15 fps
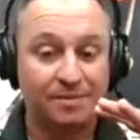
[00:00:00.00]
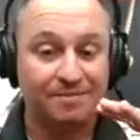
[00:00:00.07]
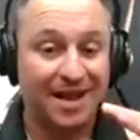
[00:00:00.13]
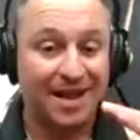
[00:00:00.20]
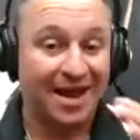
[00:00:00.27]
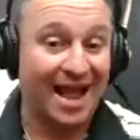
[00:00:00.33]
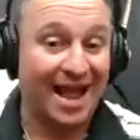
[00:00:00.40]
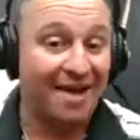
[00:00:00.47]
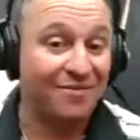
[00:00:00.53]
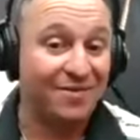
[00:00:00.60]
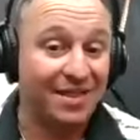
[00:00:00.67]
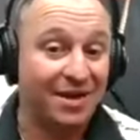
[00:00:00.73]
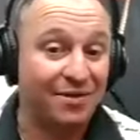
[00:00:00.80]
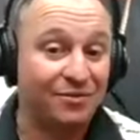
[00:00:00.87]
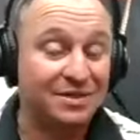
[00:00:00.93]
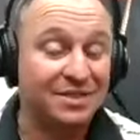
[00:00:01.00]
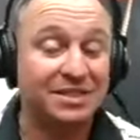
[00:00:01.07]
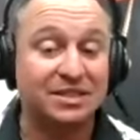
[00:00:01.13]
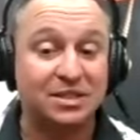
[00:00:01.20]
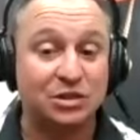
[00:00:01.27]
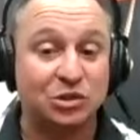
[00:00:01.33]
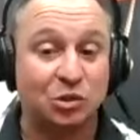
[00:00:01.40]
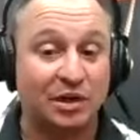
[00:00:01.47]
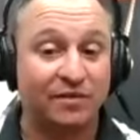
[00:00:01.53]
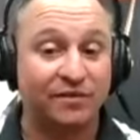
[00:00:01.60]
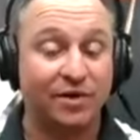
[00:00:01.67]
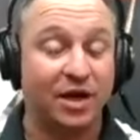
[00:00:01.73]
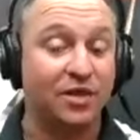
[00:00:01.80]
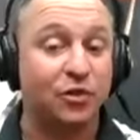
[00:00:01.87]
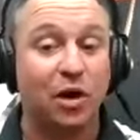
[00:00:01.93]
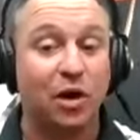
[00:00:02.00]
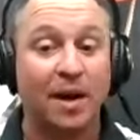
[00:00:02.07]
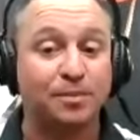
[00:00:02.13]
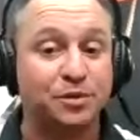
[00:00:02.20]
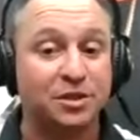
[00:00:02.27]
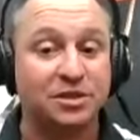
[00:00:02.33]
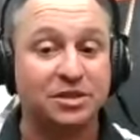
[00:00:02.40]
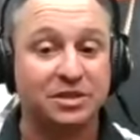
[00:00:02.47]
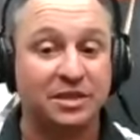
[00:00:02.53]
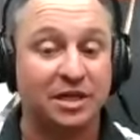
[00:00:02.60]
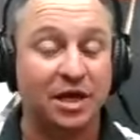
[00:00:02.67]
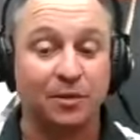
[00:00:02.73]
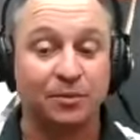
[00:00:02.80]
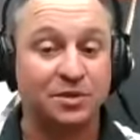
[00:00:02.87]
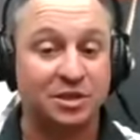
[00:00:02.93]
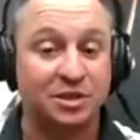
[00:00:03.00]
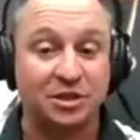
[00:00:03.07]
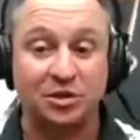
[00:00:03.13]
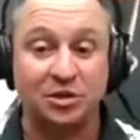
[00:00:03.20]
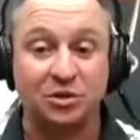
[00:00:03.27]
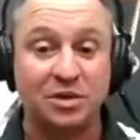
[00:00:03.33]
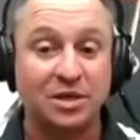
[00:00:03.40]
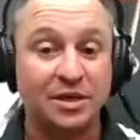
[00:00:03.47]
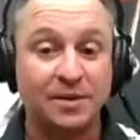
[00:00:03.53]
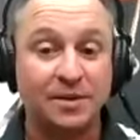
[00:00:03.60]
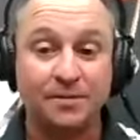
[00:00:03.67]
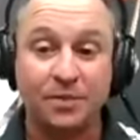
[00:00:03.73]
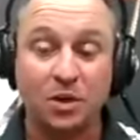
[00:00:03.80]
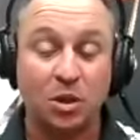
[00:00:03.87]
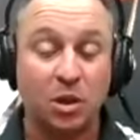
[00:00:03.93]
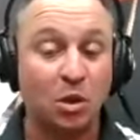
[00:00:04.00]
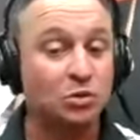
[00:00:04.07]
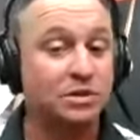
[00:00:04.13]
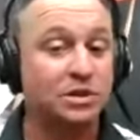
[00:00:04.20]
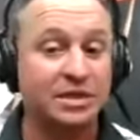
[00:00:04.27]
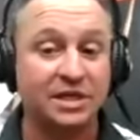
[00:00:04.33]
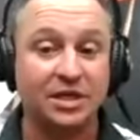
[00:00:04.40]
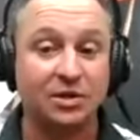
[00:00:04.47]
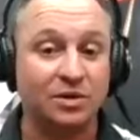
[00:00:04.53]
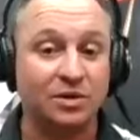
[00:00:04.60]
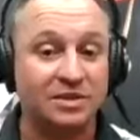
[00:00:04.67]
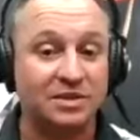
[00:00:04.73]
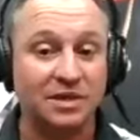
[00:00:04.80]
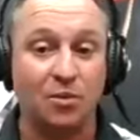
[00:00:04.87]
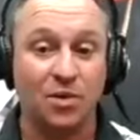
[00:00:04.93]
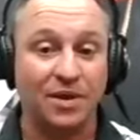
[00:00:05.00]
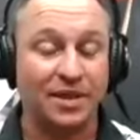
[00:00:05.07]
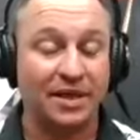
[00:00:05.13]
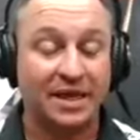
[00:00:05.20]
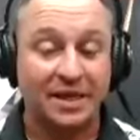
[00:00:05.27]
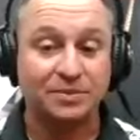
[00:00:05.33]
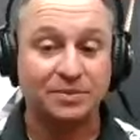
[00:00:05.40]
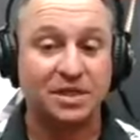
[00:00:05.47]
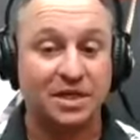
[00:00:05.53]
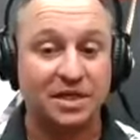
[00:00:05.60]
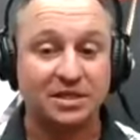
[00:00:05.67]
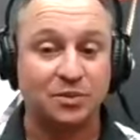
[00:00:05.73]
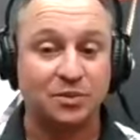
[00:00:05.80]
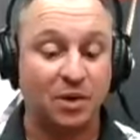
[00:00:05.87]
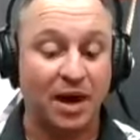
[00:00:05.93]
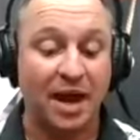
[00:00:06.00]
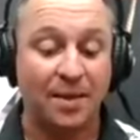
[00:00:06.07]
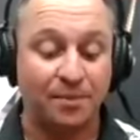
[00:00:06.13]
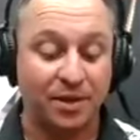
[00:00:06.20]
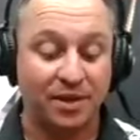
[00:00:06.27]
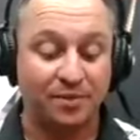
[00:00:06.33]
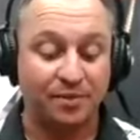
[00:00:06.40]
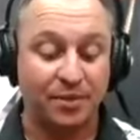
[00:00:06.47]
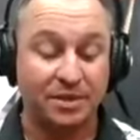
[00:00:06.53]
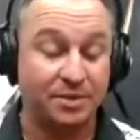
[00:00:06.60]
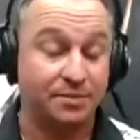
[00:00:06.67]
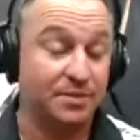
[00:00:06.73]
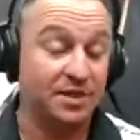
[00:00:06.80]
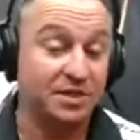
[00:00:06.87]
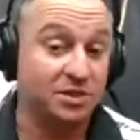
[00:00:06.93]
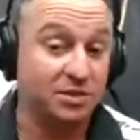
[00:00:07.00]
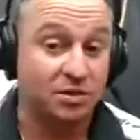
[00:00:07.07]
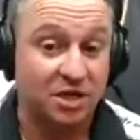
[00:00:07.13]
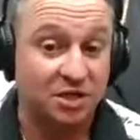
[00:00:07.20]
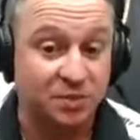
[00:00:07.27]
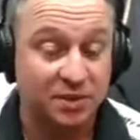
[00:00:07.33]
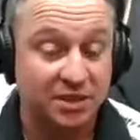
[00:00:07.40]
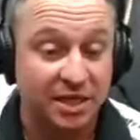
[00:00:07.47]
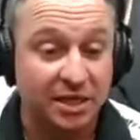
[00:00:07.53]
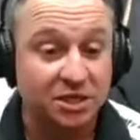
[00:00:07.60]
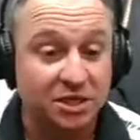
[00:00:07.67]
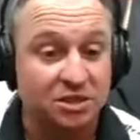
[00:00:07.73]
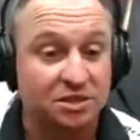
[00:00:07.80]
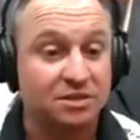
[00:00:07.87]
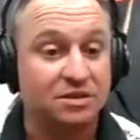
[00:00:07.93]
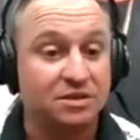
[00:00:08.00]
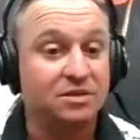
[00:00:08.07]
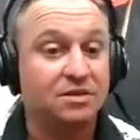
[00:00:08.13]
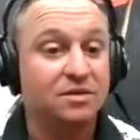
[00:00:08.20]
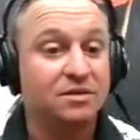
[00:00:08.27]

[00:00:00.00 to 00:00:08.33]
not having that resistance or giving other options to help still close the deal in some way that keeps the customer happy and meets their expectations.